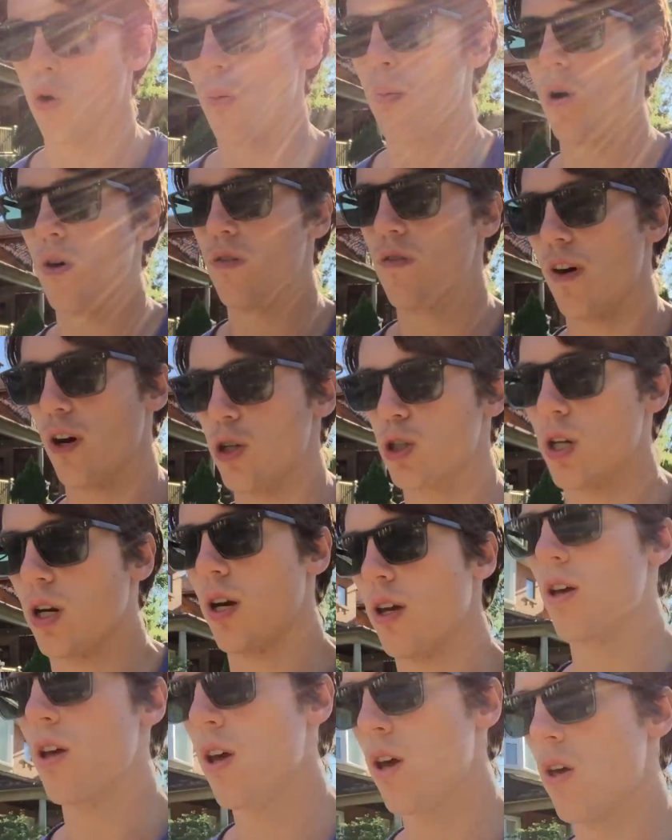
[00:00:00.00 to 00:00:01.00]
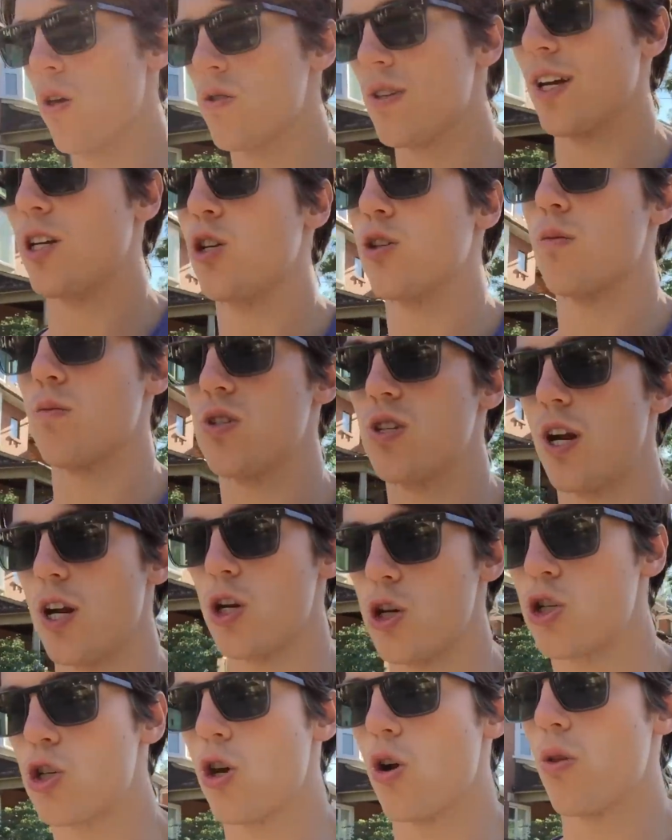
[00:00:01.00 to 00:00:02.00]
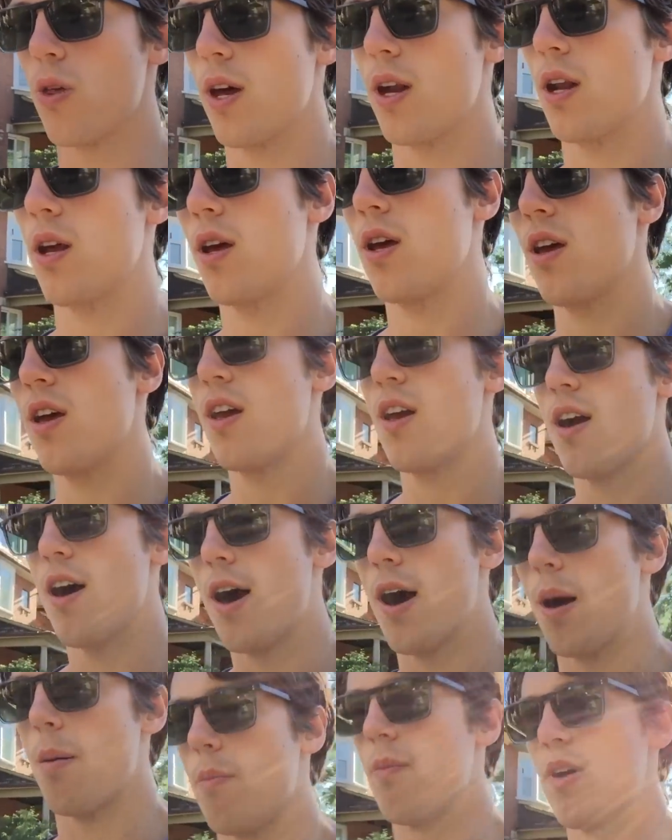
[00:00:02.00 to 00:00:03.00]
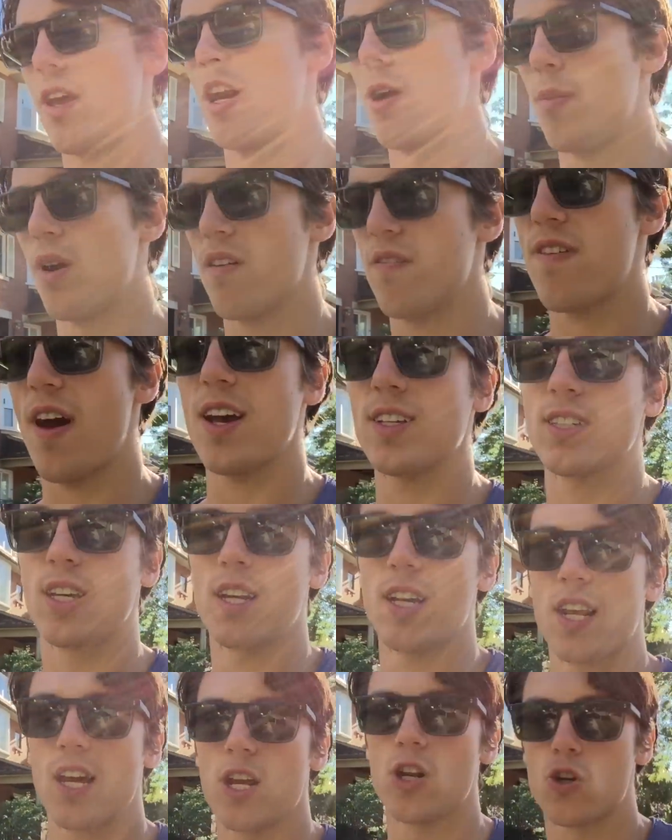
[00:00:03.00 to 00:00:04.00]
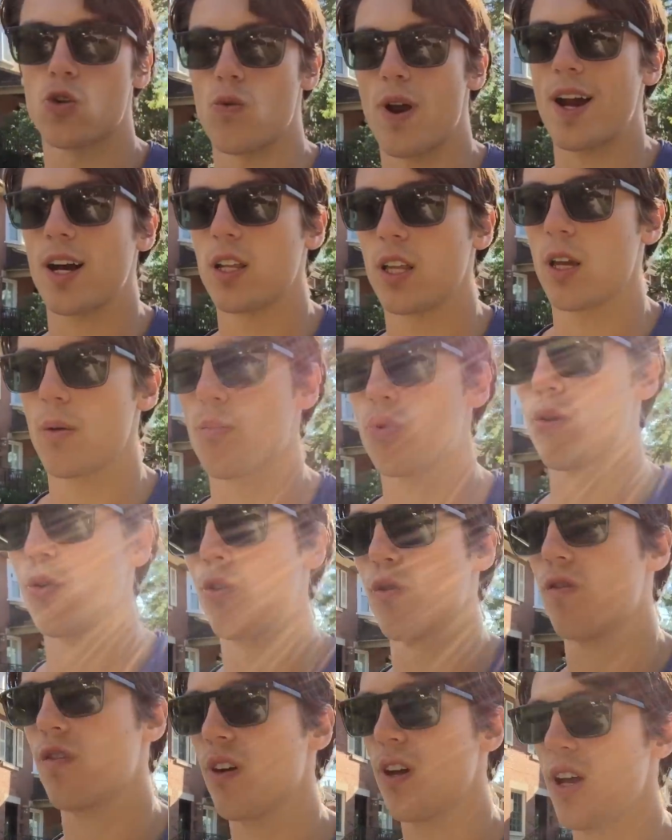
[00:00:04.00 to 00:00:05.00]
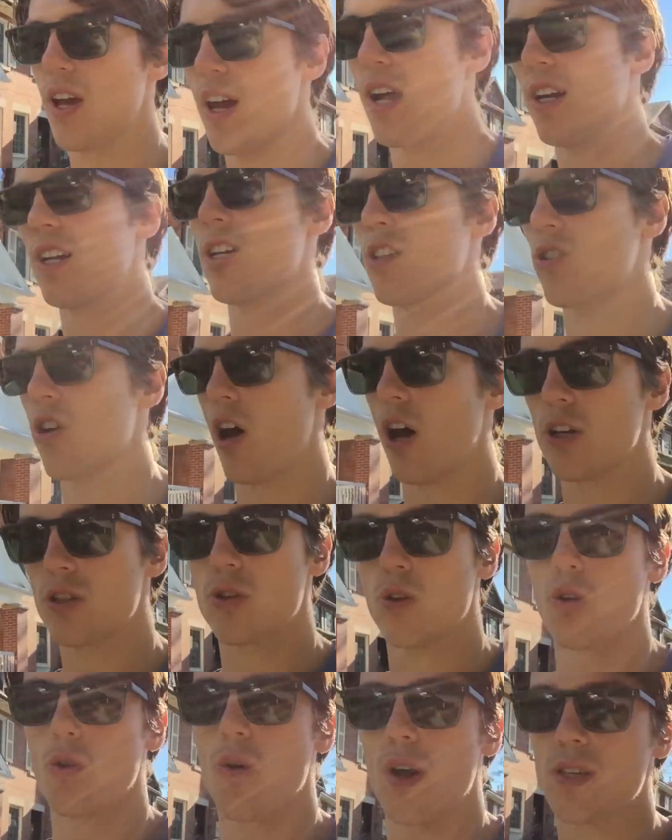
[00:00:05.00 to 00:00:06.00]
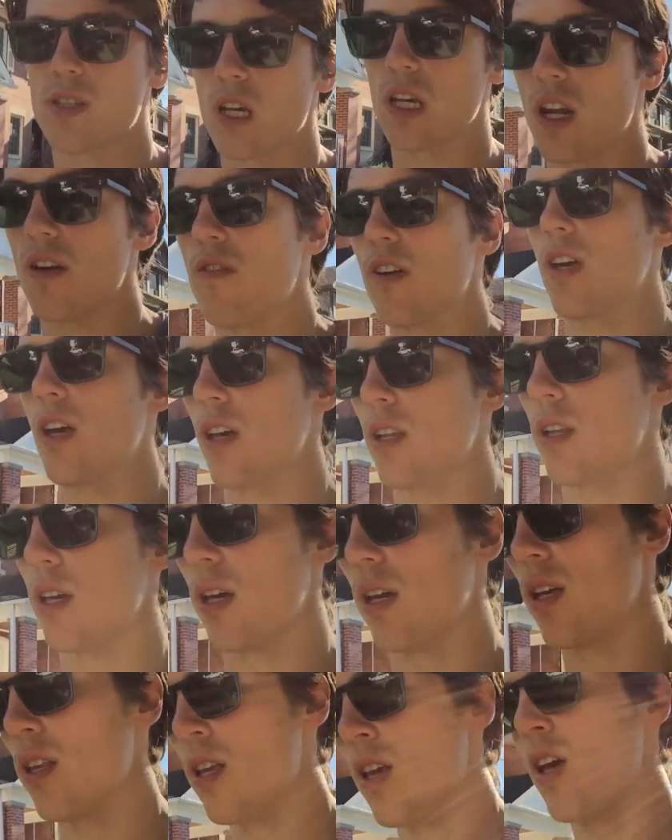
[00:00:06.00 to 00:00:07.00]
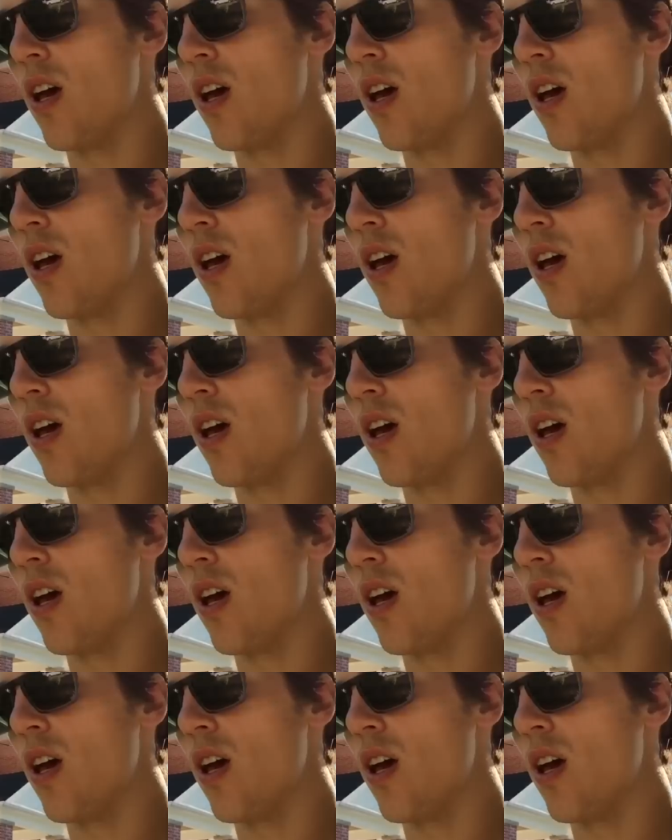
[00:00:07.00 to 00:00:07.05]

hormone functioning. There's actually some studies show that intermittent fasting can indirectly improve testosterone quite significantly.